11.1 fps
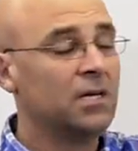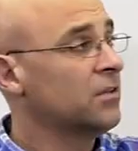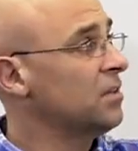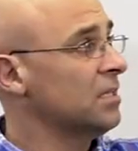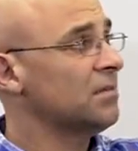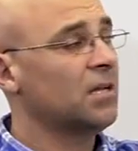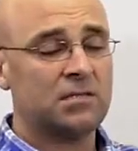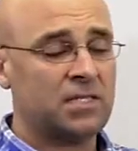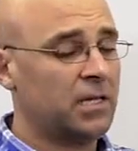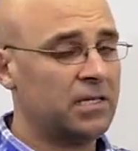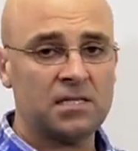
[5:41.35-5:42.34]
then the
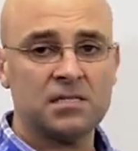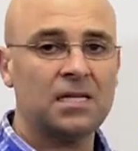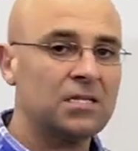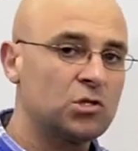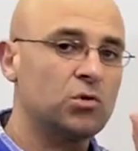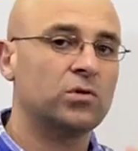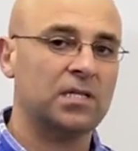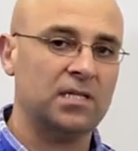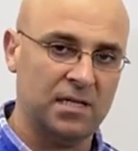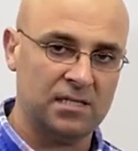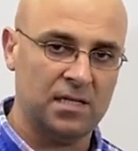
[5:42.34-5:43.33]
list is not sorted
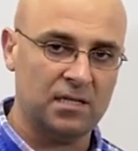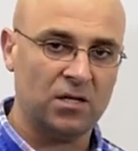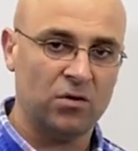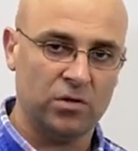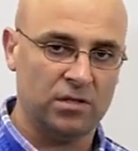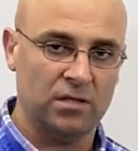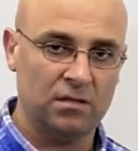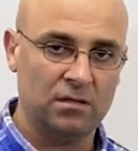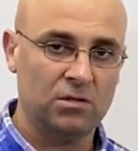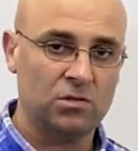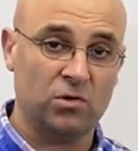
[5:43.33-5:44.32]
in ascending order.
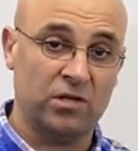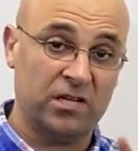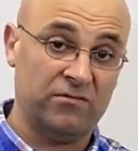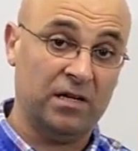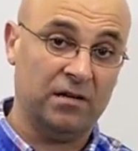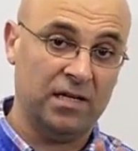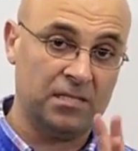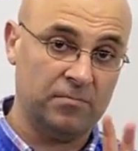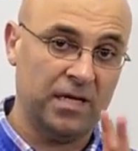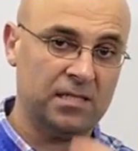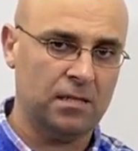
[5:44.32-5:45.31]
So that violates
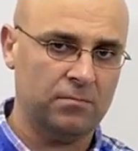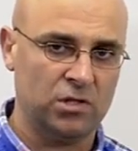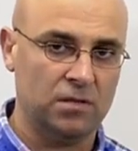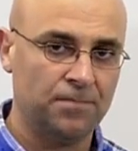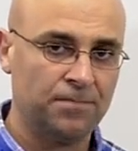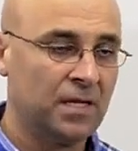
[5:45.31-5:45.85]
my assumption.